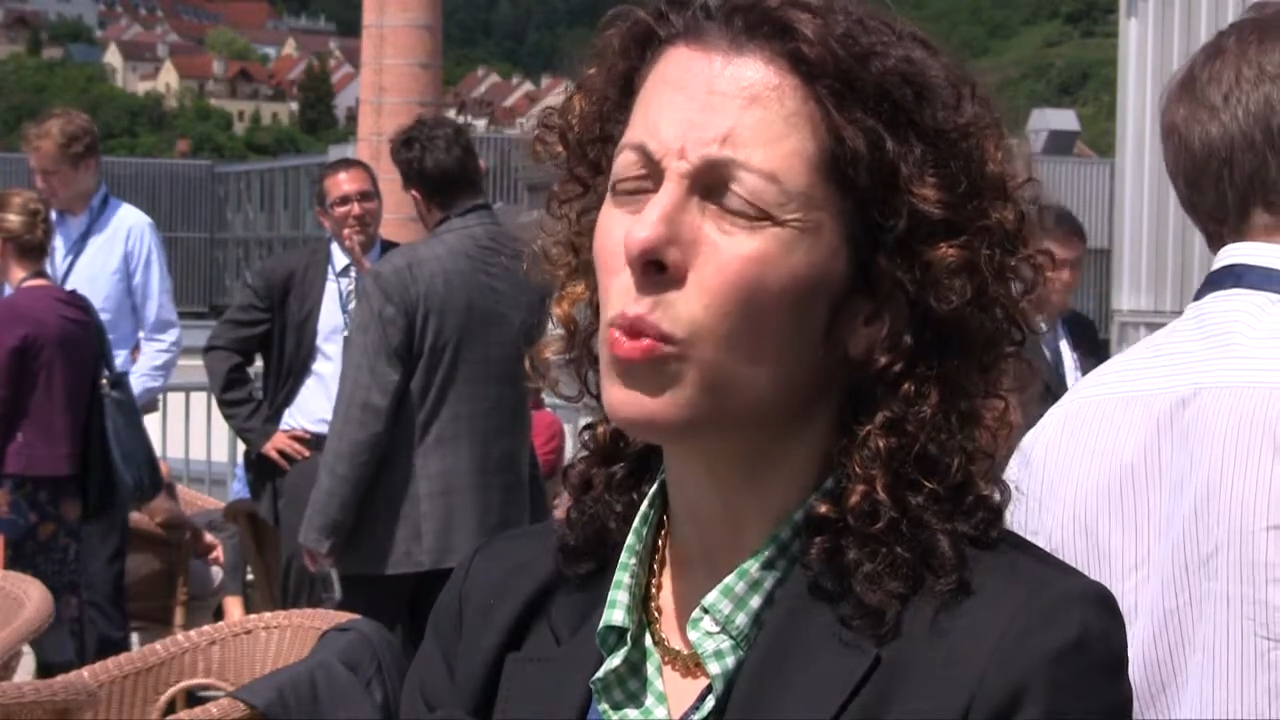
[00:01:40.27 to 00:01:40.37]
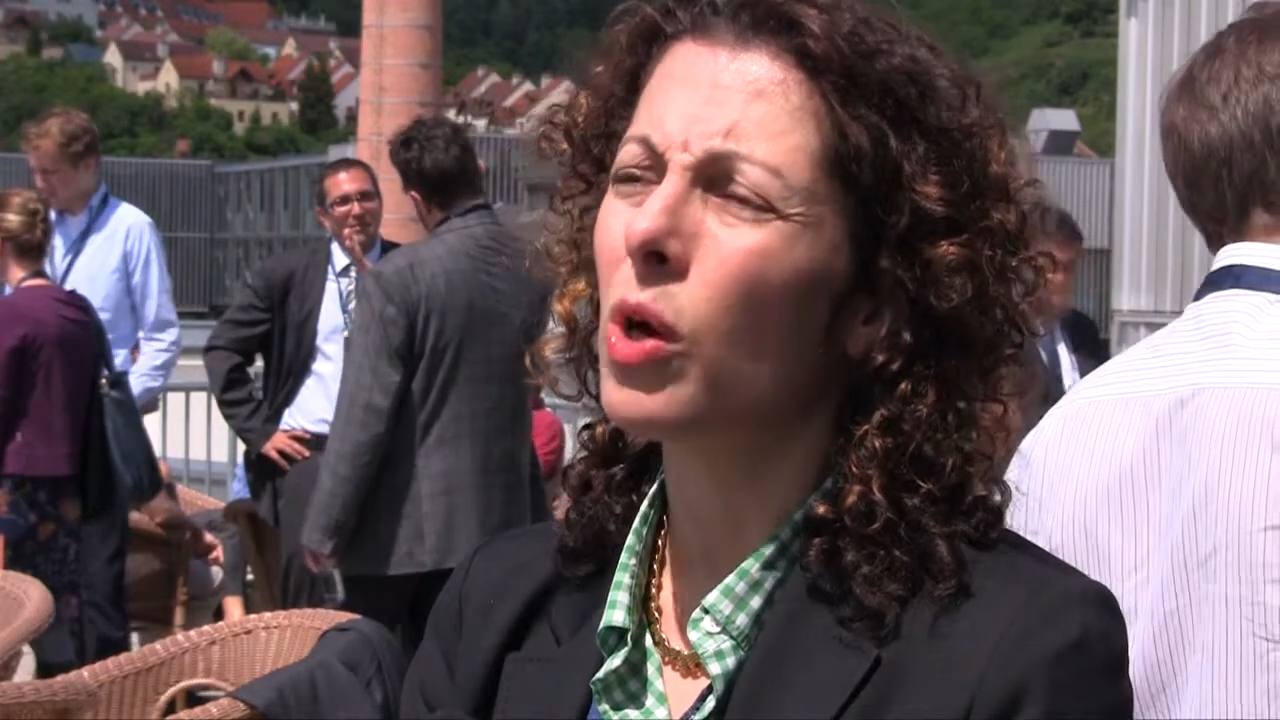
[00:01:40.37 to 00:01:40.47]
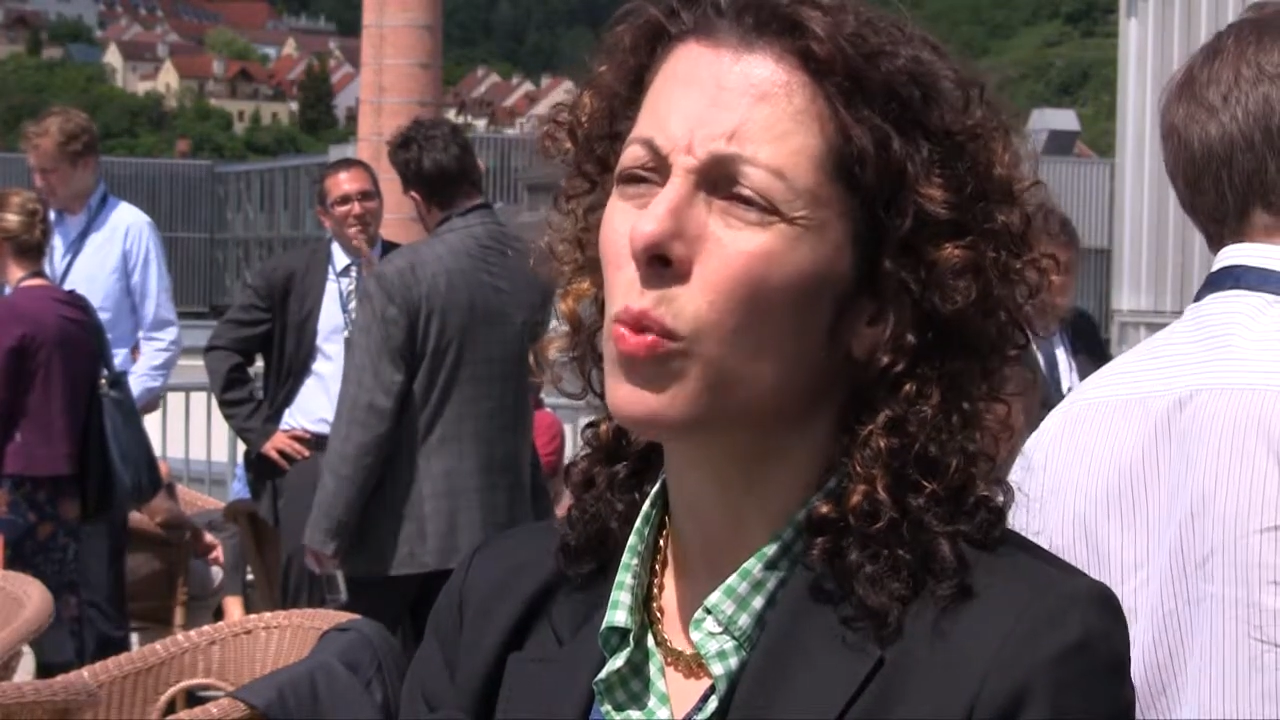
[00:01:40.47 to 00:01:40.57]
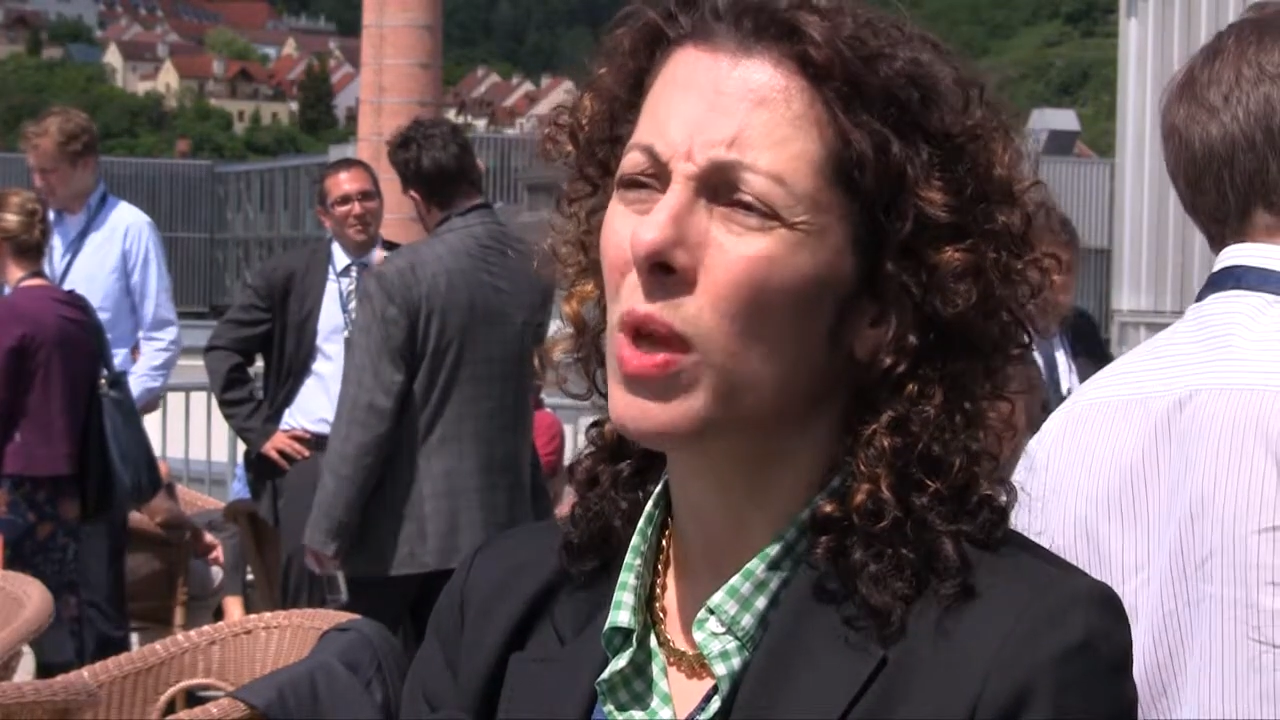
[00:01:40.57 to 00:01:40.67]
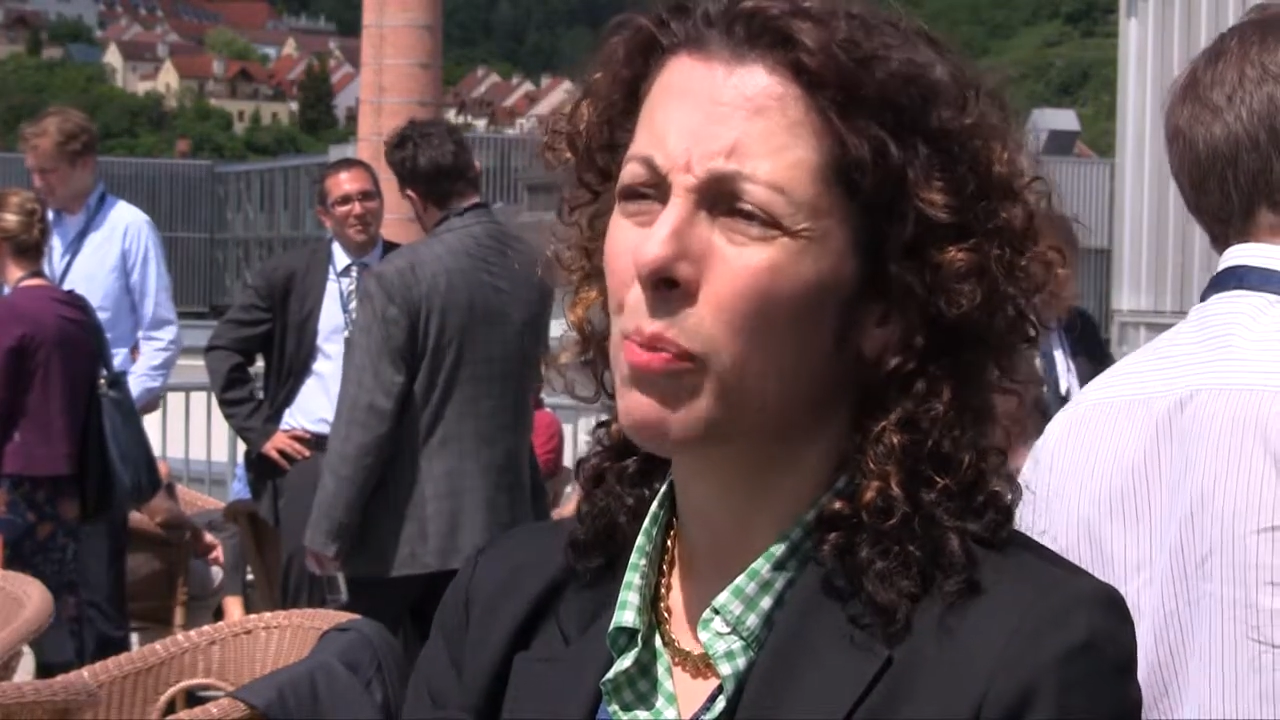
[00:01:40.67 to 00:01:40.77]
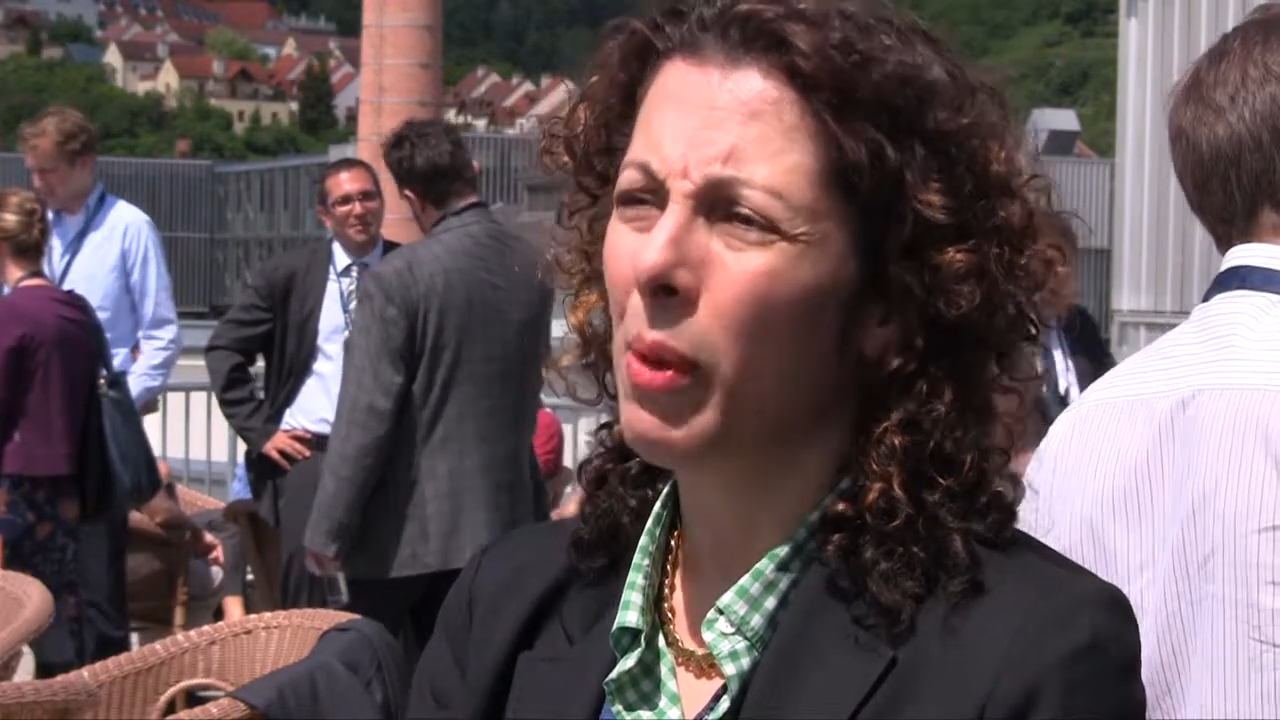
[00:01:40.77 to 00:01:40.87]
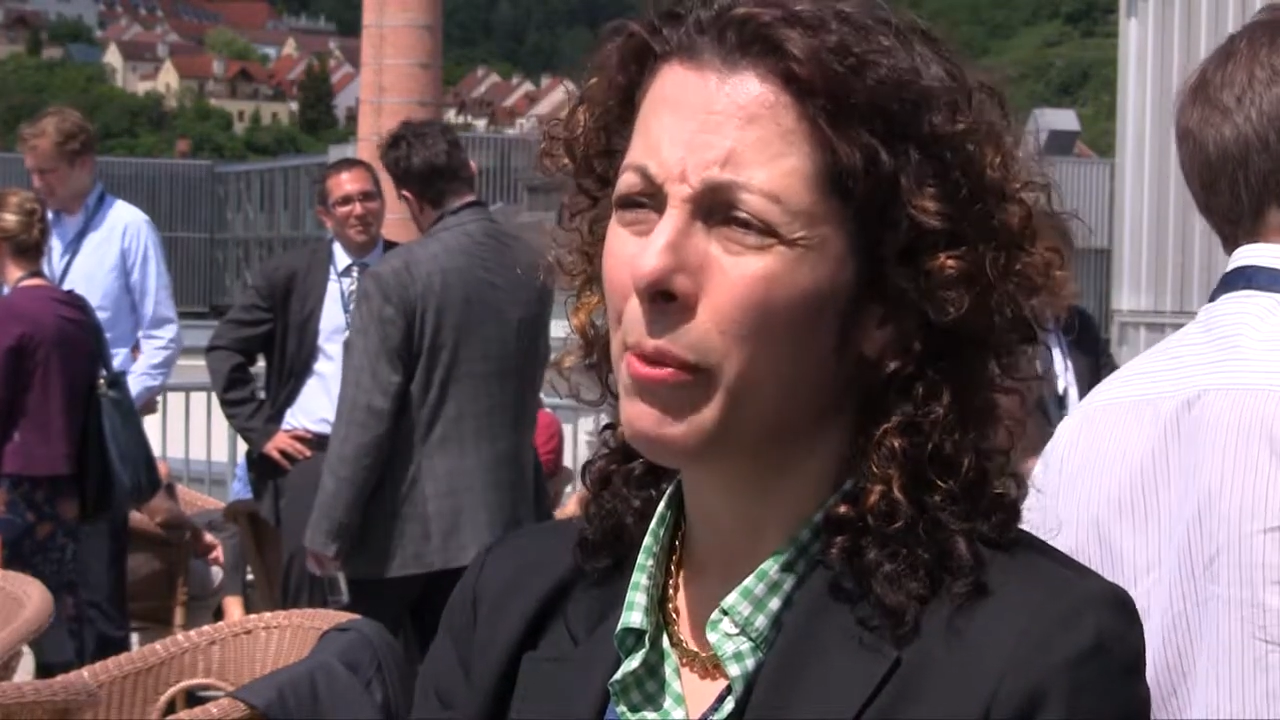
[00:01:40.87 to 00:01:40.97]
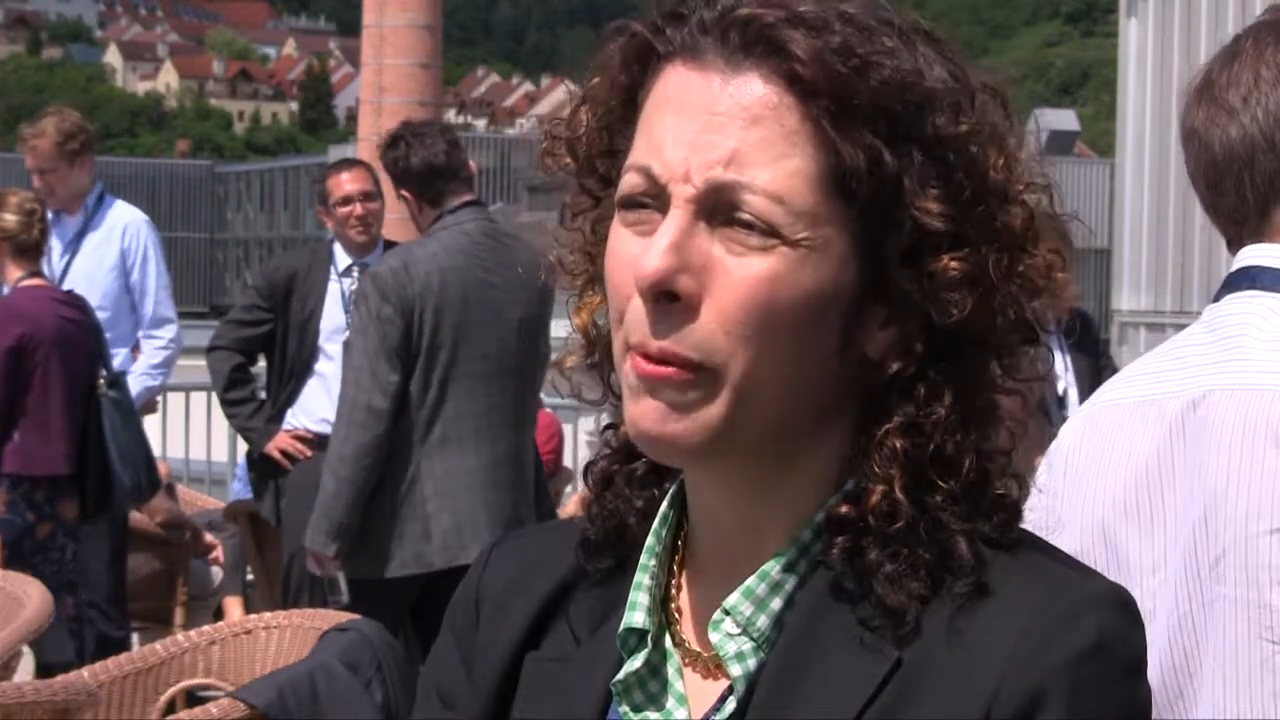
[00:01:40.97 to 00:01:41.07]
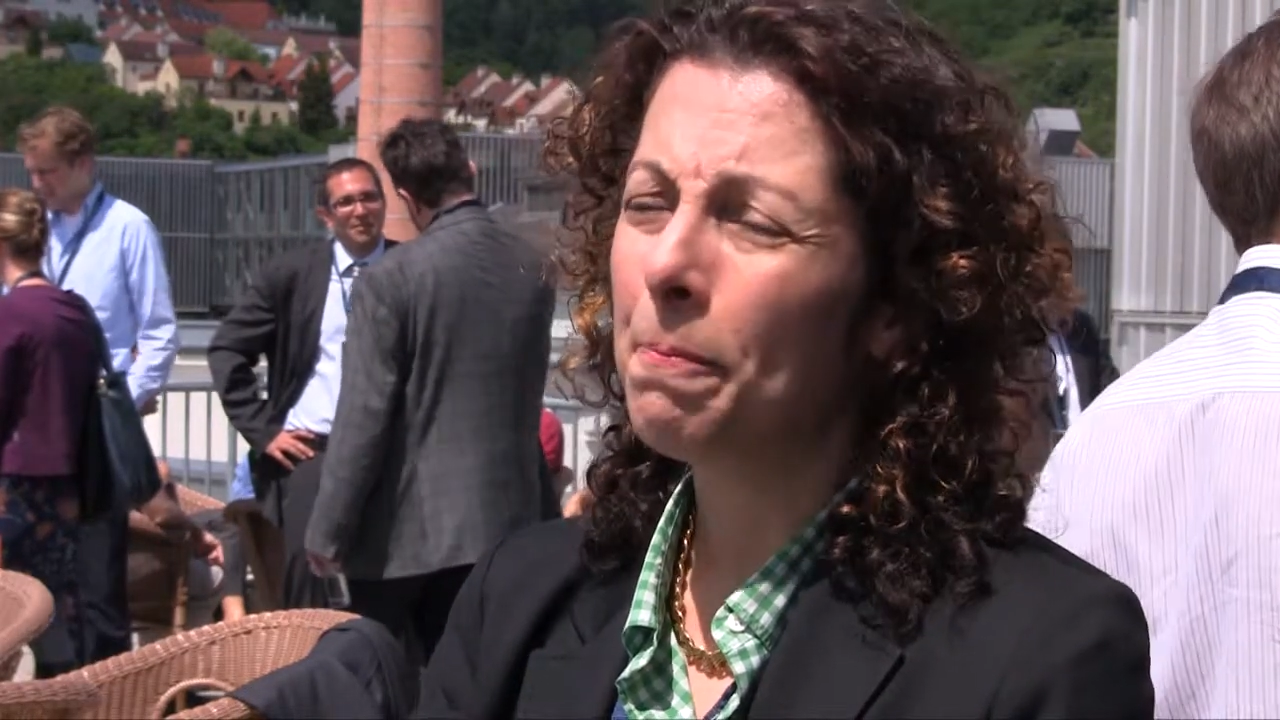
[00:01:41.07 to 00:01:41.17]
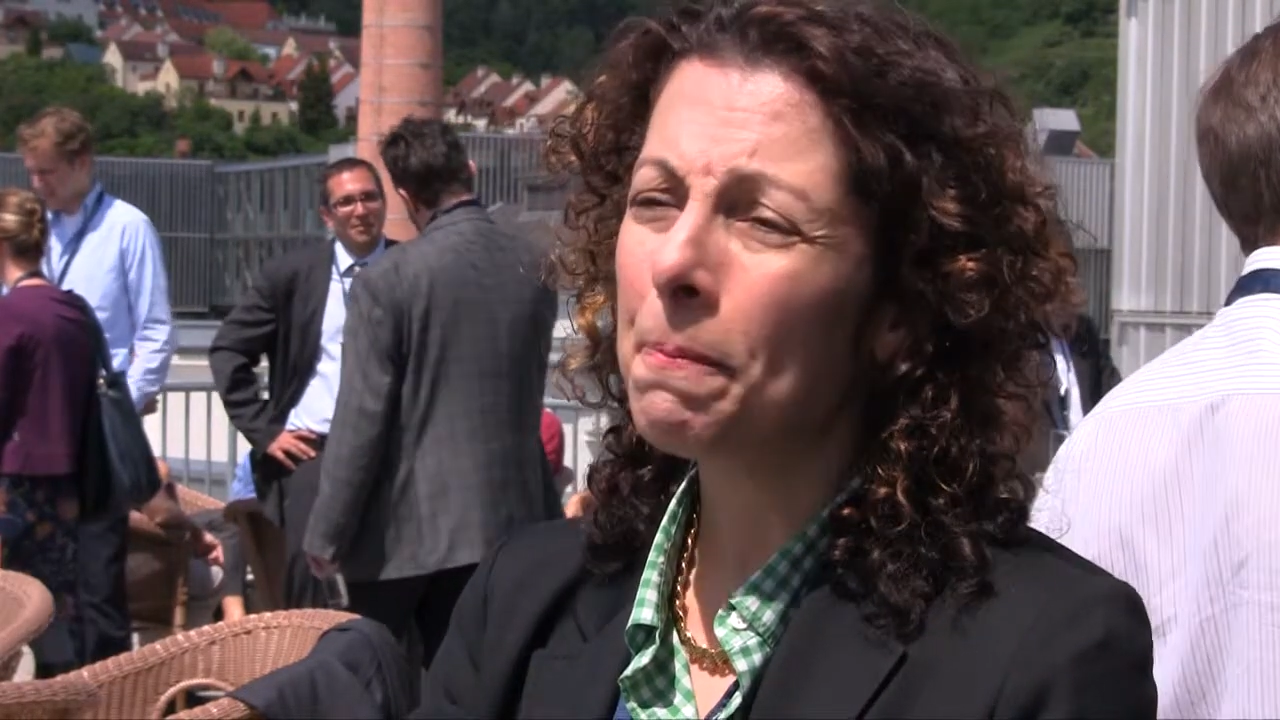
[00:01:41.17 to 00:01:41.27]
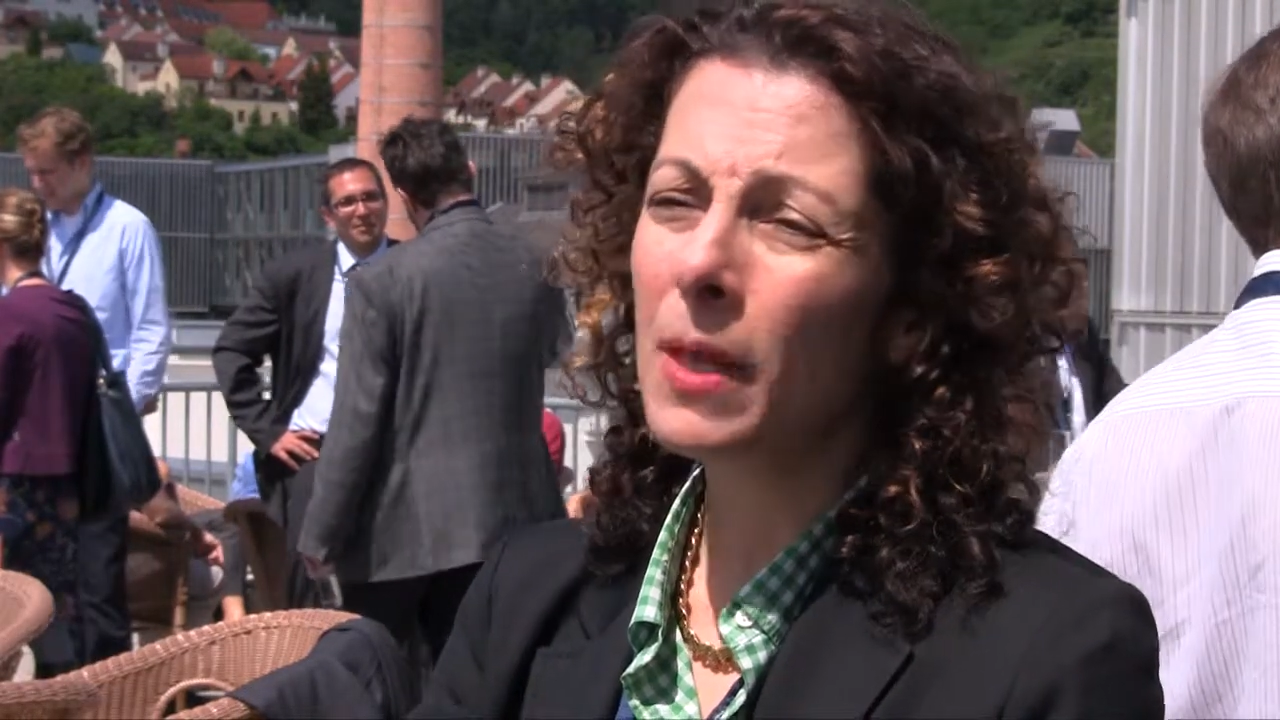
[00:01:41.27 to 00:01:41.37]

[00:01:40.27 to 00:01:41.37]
work with people,